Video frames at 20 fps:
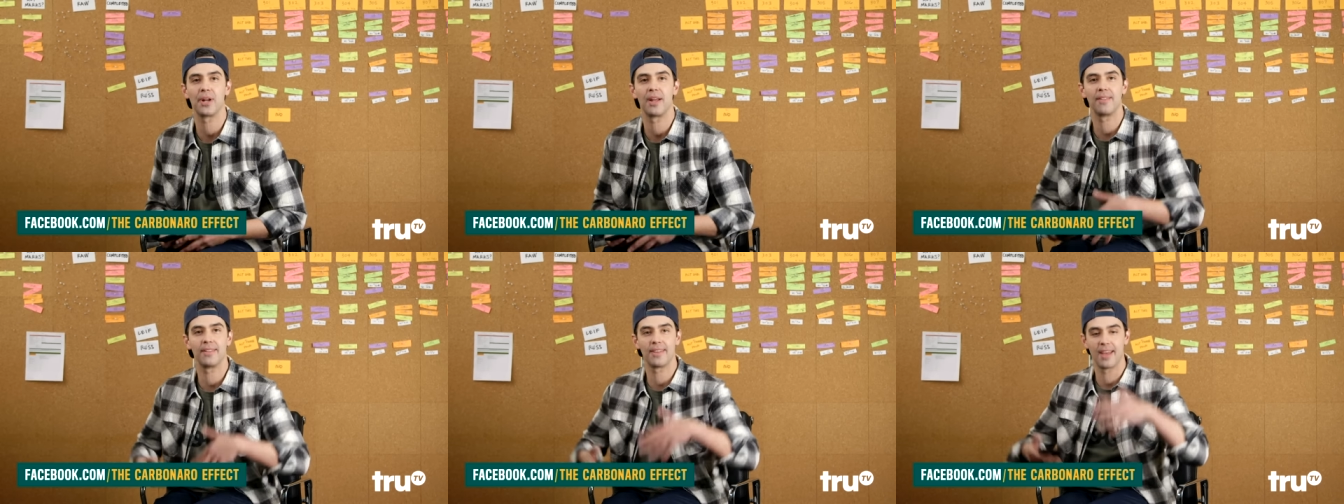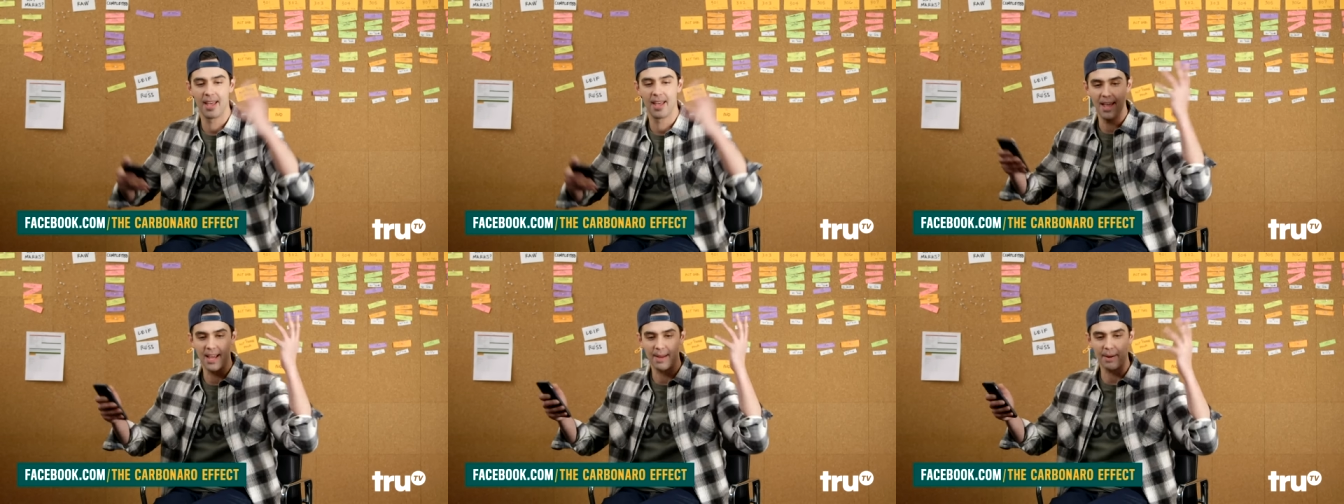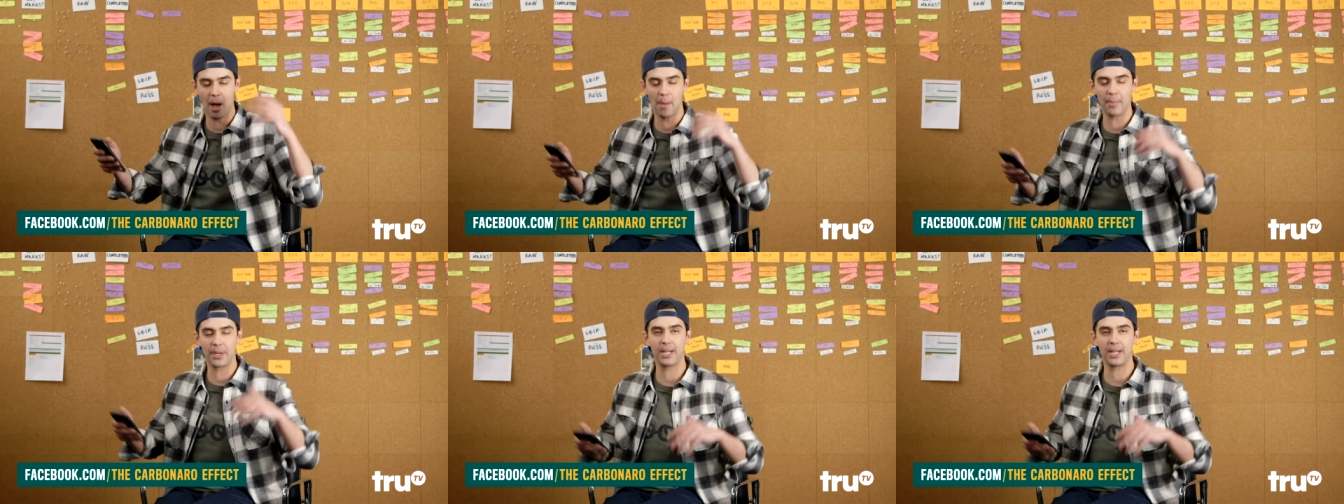and
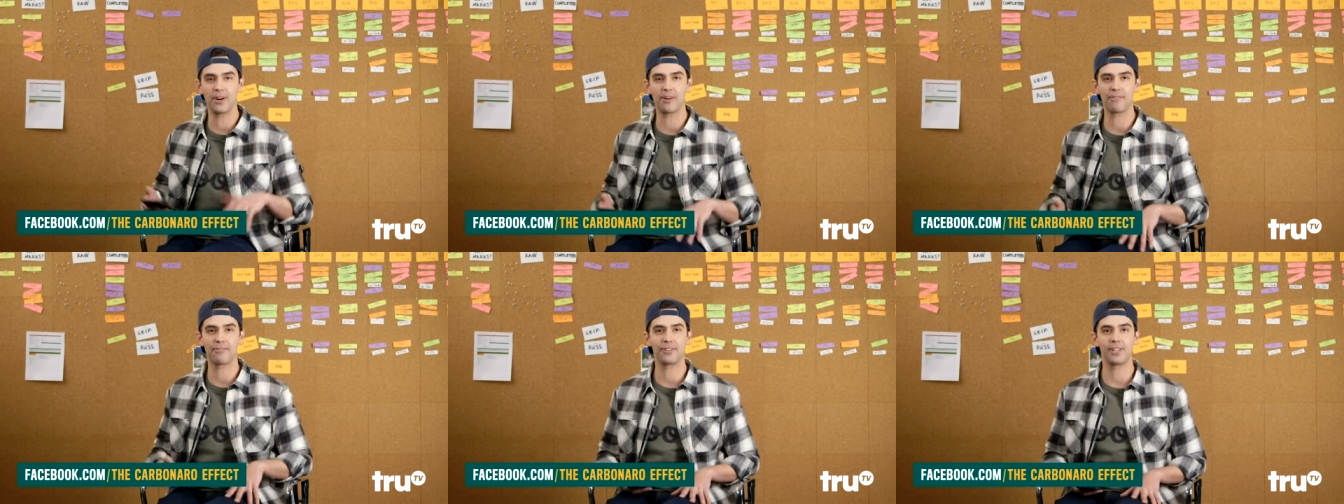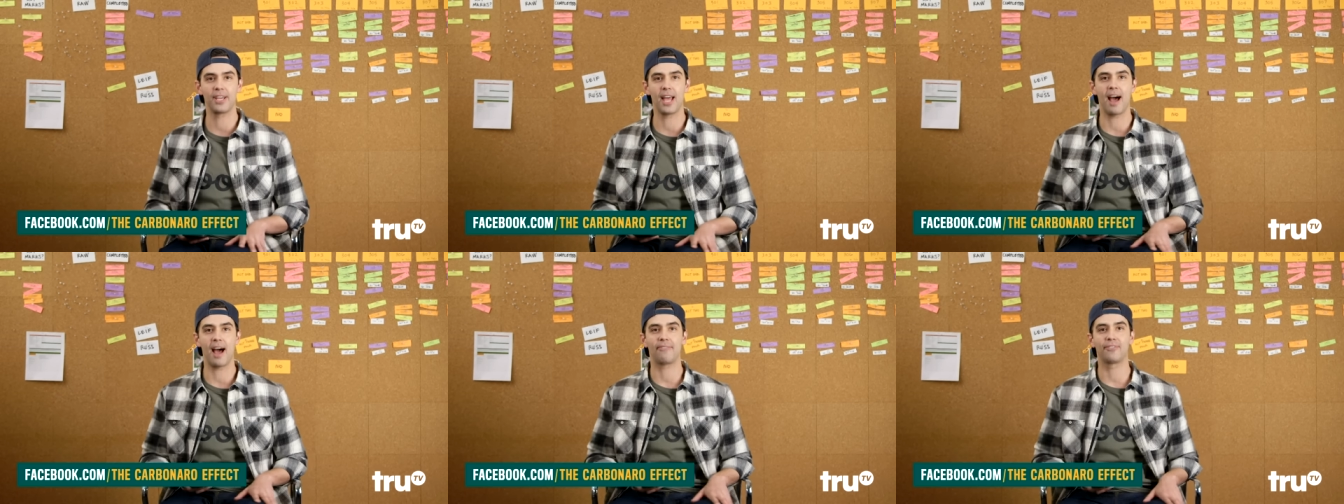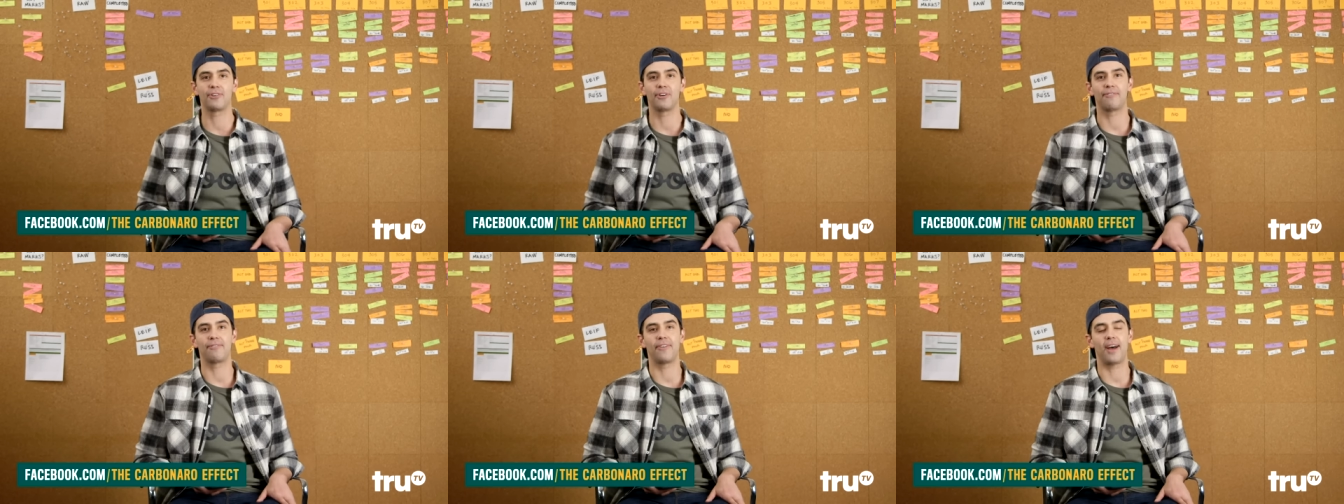coming here for the
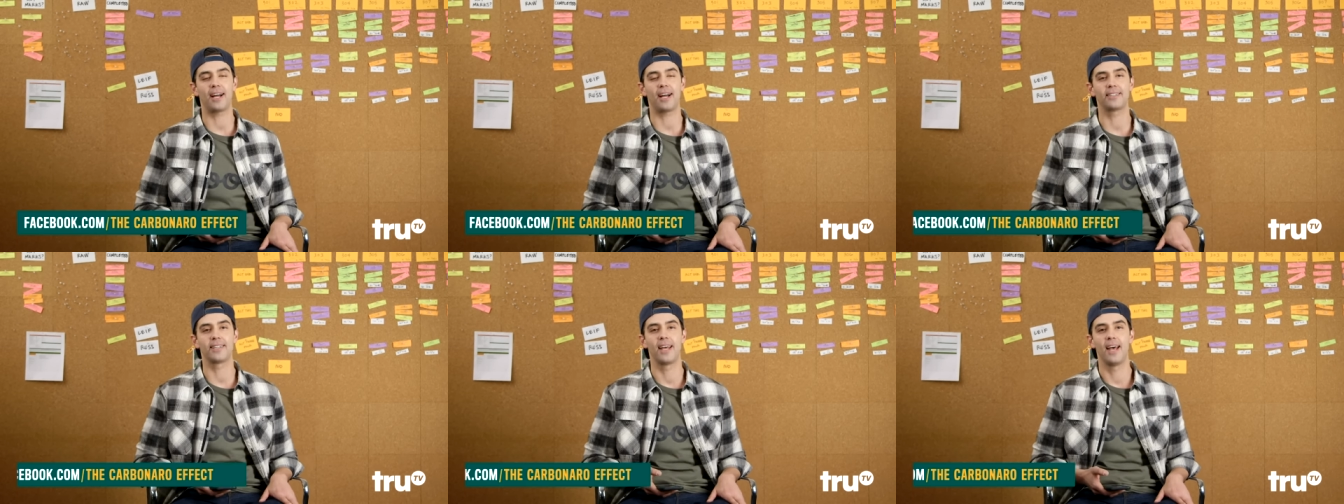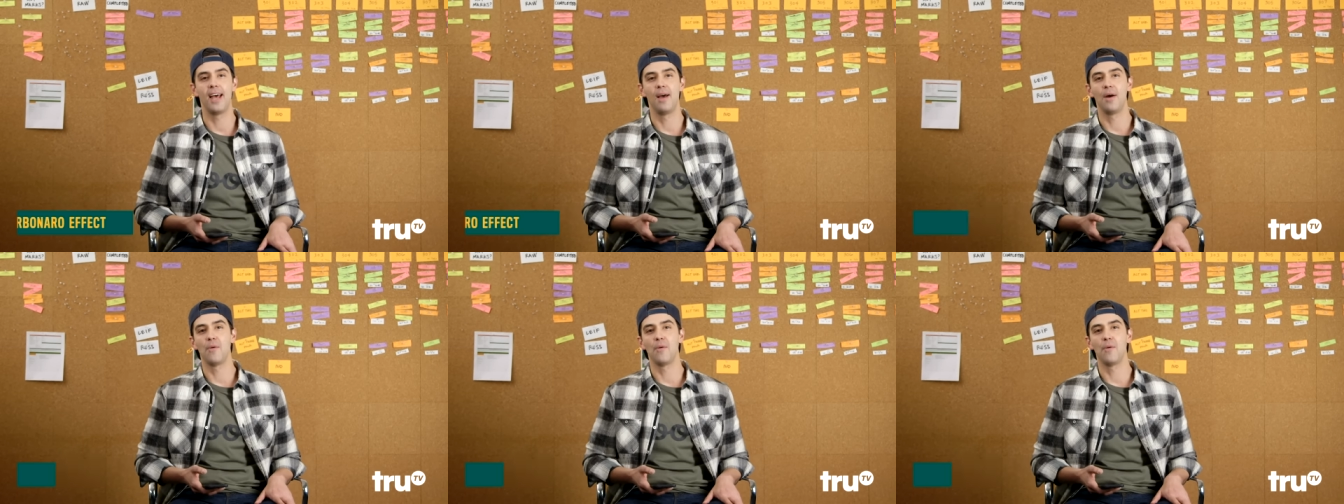After Effect.